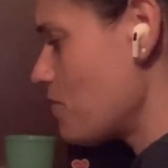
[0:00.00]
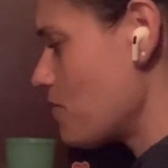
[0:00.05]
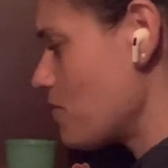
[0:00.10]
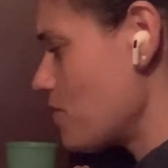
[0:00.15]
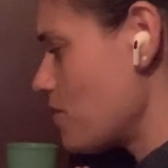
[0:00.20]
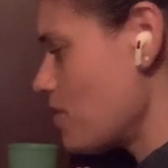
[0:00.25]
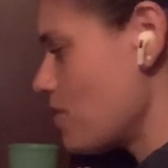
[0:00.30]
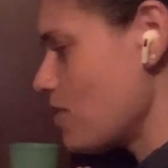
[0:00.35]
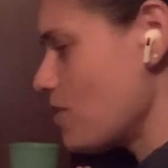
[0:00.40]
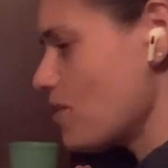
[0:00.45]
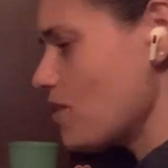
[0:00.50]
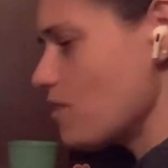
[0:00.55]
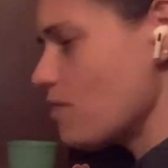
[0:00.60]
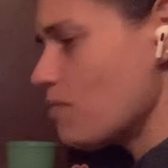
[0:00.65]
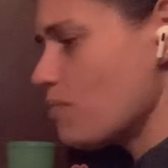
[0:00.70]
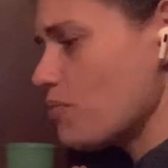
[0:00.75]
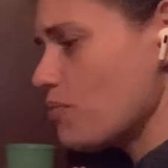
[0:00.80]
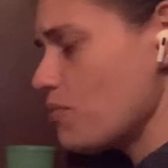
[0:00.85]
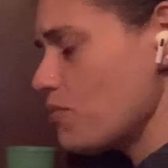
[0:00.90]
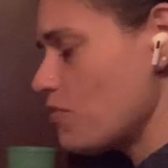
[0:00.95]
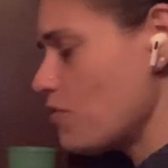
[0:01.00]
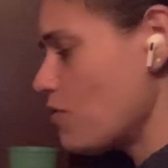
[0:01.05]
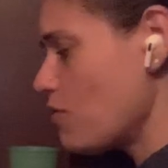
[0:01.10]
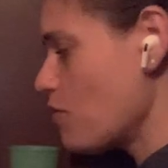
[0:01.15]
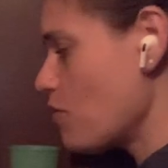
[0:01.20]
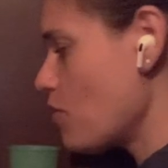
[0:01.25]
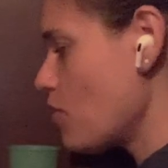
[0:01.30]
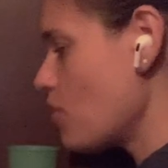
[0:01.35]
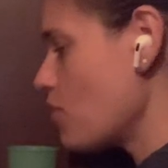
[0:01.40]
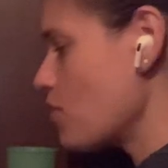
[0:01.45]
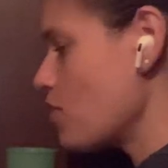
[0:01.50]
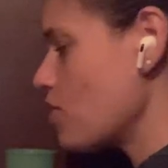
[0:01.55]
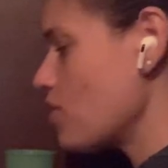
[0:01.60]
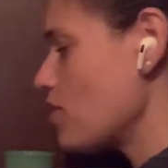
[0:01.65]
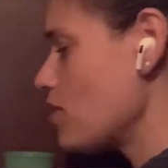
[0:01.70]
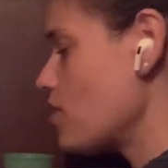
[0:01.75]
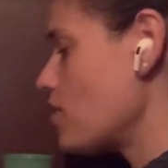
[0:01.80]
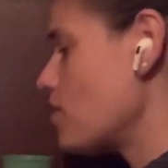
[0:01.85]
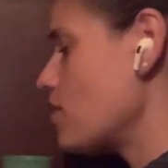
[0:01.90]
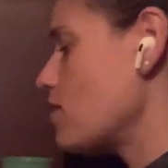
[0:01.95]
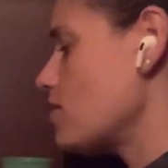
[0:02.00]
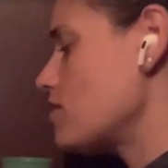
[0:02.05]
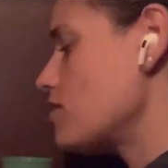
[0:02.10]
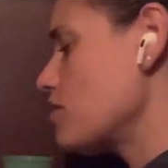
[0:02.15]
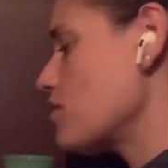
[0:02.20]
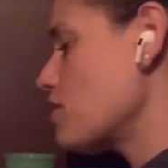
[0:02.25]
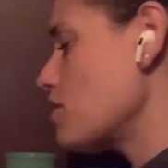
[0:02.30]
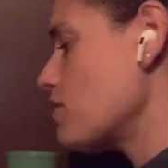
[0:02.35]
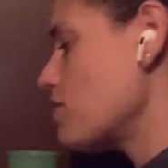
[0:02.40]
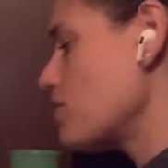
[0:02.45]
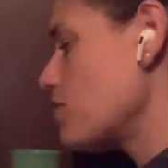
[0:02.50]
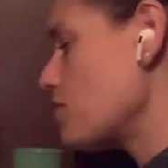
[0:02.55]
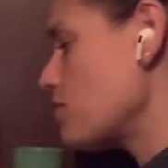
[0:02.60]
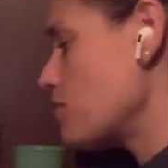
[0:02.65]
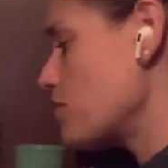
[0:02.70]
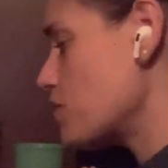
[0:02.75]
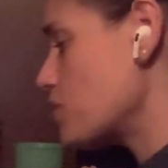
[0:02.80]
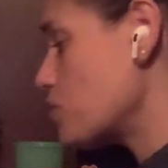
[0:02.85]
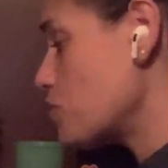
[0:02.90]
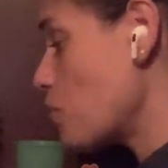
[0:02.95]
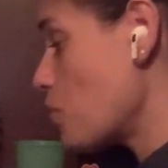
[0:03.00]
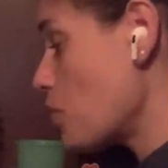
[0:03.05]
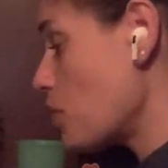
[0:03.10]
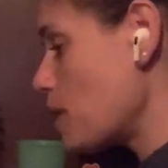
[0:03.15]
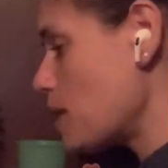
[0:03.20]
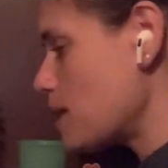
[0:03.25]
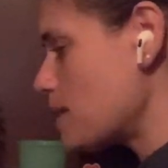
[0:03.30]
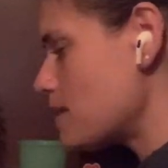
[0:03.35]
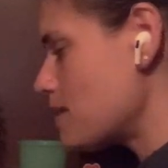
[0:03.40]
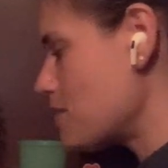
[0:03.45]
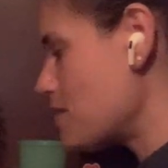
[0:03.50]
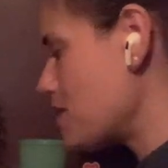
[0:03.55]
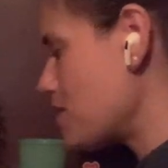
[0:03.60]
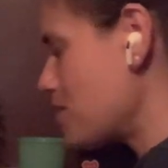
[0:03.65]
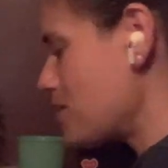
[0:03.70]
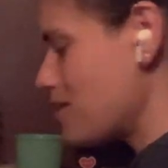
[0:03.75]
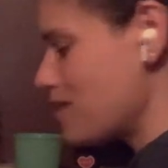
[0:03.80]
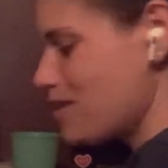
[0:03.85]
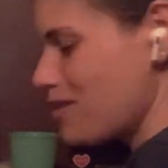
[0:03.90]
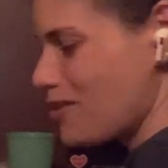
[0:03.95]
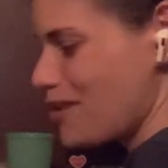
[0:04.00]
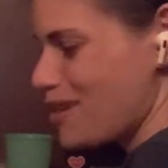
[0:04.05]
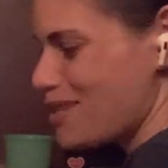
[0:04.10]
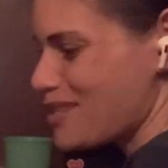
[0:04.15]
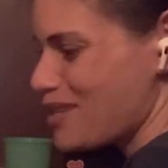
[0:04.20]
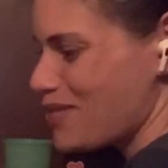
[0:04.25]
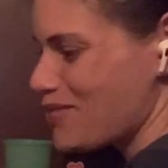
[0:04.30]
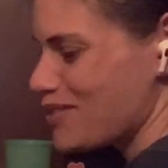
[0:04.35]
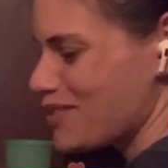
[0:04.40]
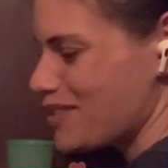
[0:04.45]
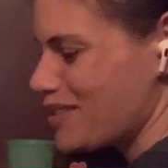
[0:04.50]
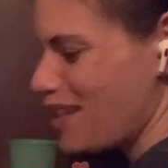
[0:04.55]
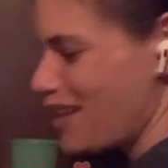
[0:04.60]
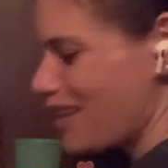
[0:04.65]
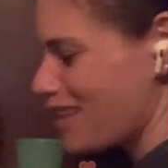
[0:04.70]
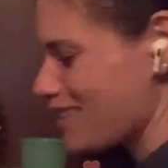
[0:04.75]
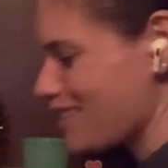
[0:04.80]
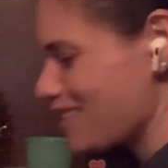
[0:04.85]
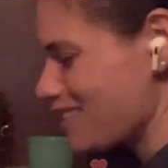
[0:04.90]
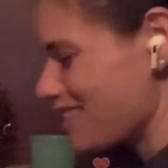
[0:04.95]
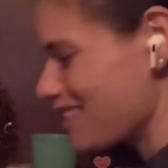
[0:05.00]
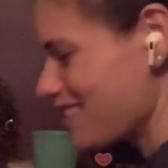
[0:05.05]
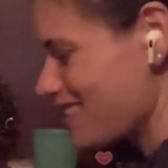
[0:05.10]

They're gonna approve overall. They're gonna feel victorious. That makes me think you guys have sex.